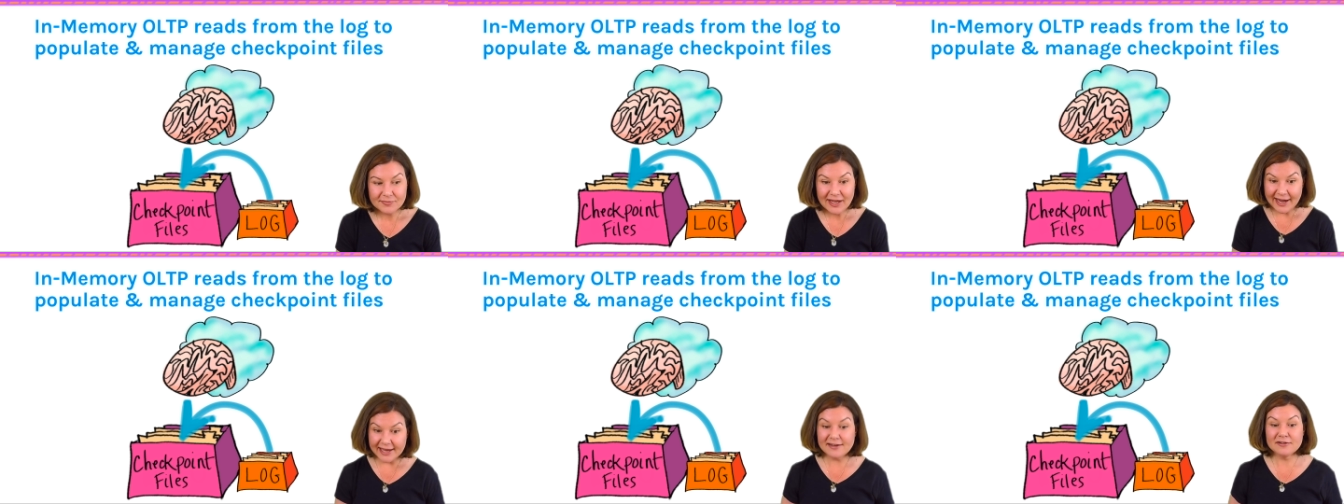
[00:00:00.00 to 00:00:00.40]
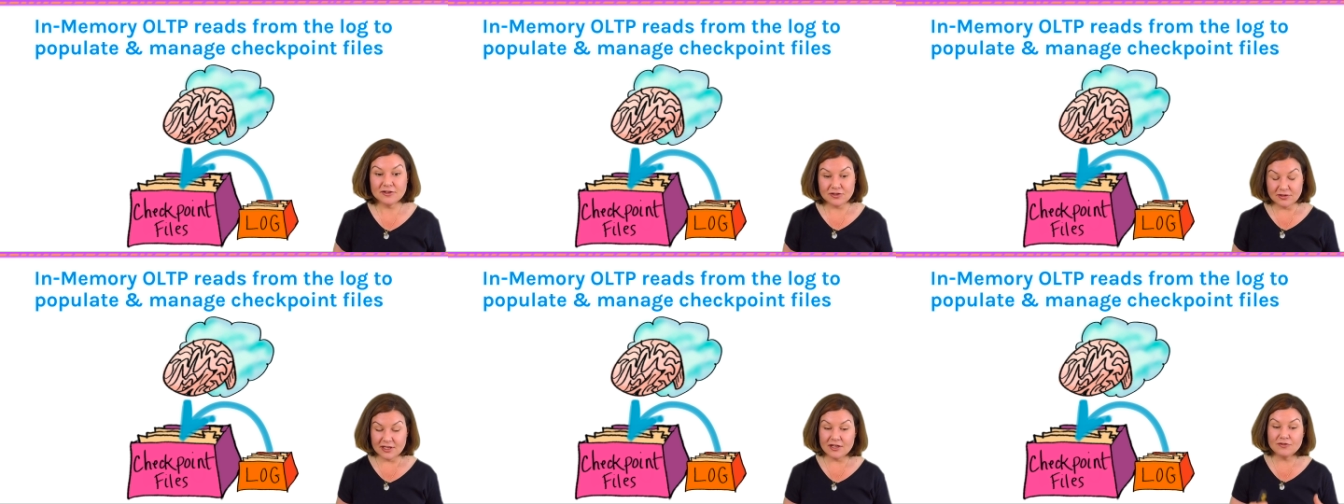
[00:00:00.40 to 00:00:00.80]
And
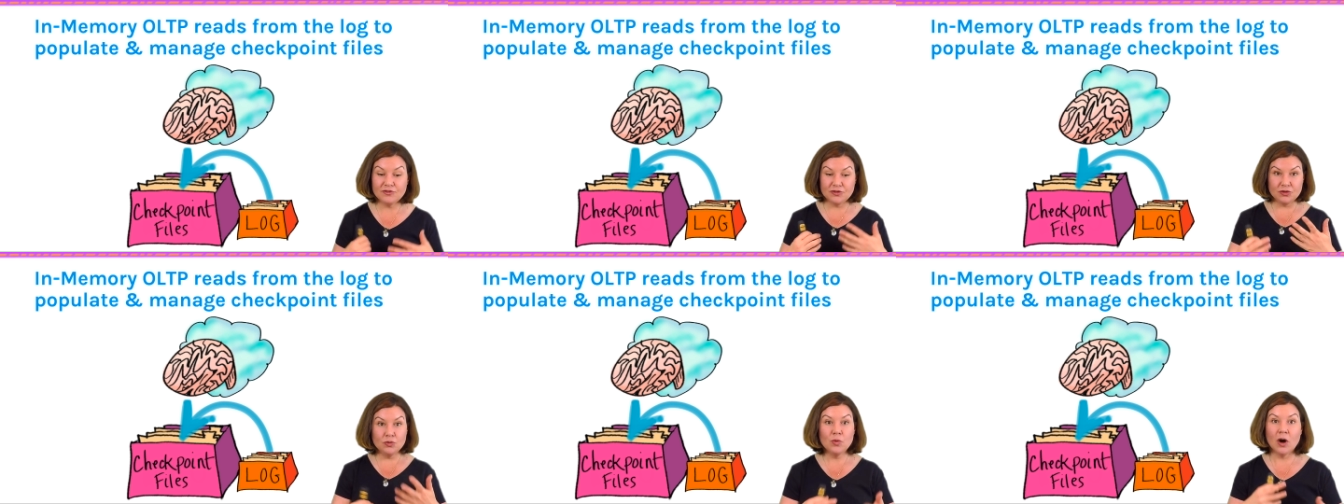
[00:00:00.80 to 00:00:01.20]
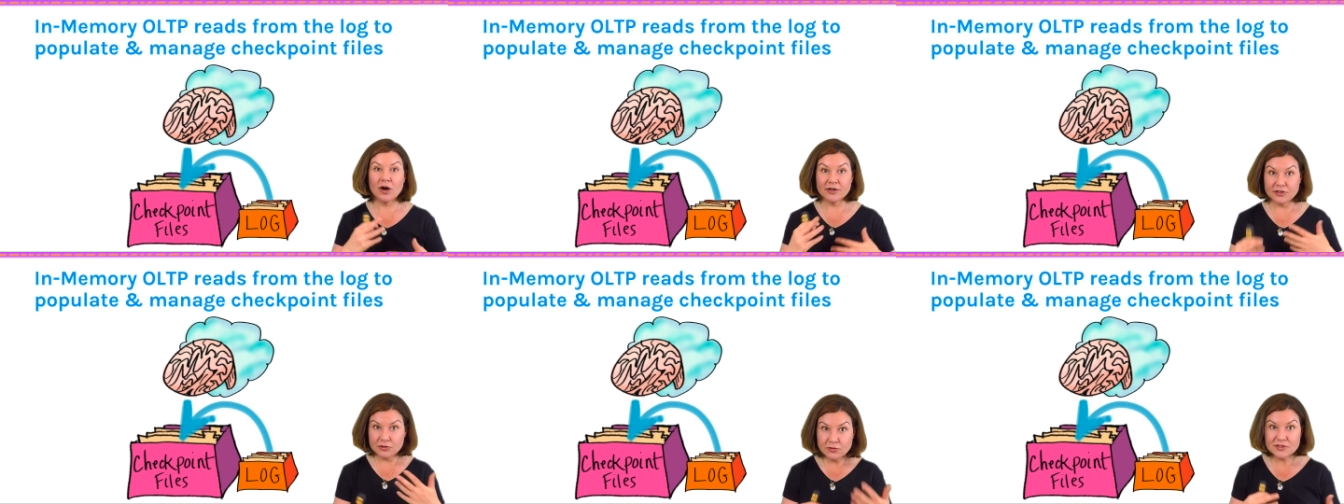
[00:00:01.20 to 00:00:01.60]
if you are
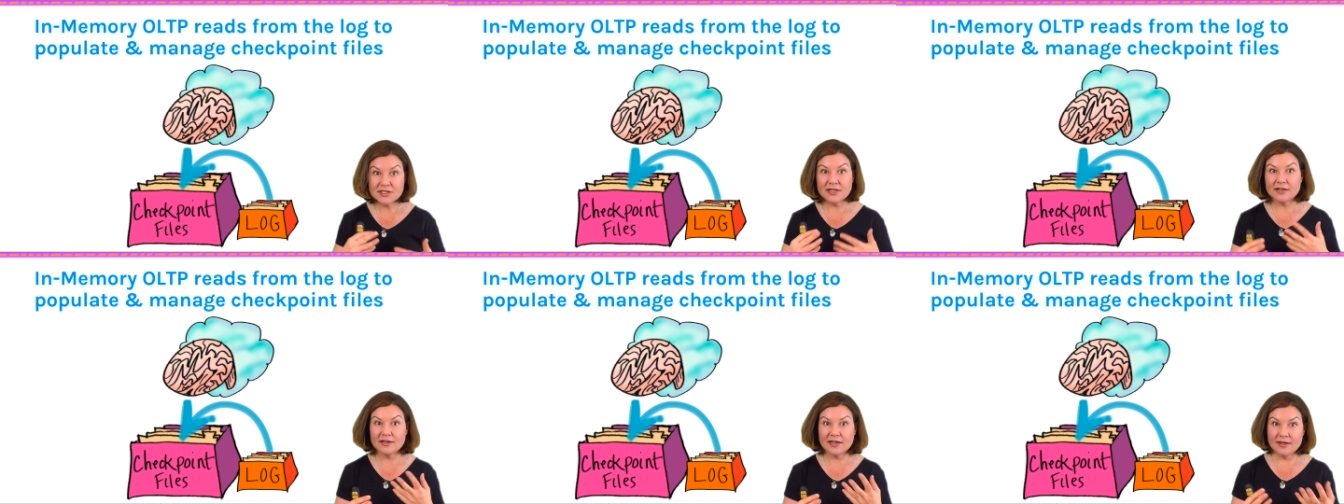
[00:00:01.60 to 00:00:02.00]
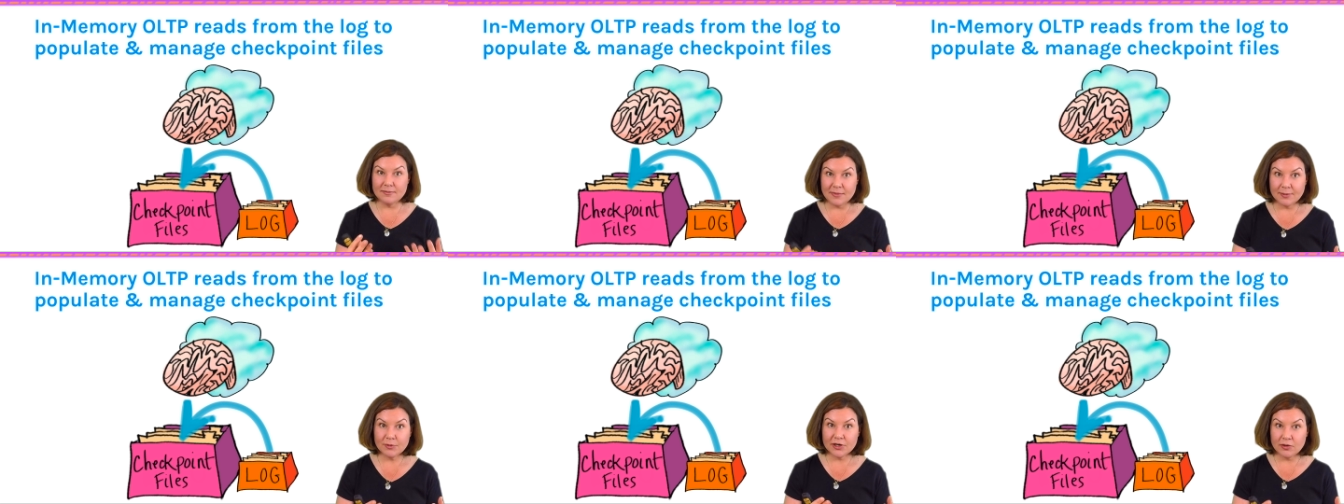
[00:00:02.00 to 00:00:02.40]
using in
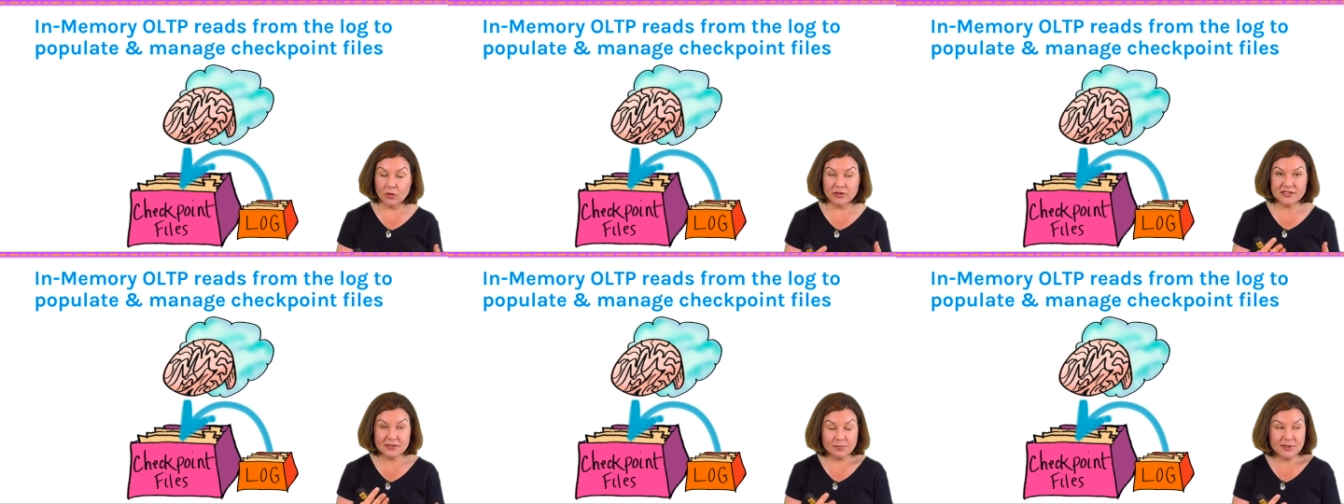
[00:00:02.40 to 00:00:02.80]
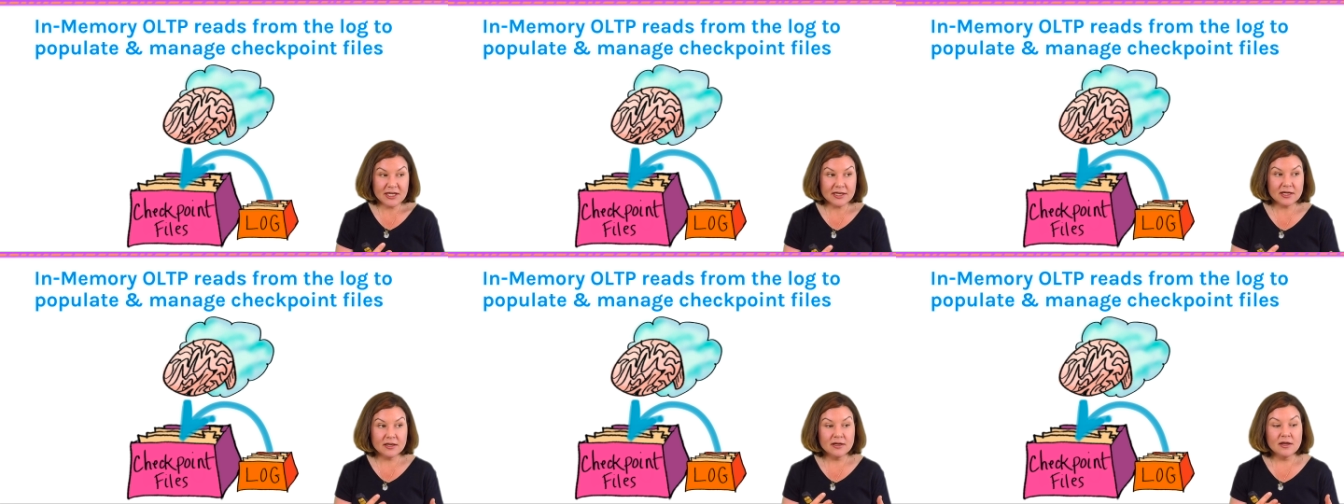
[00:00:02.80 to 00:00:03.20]
memory
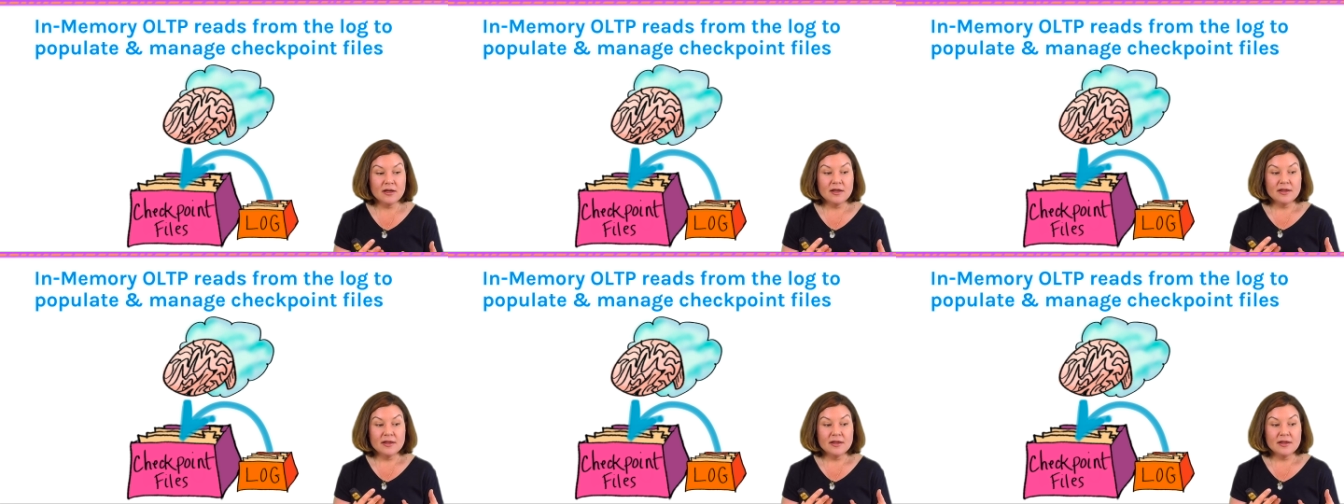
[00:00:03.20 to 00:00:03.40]
OLTP,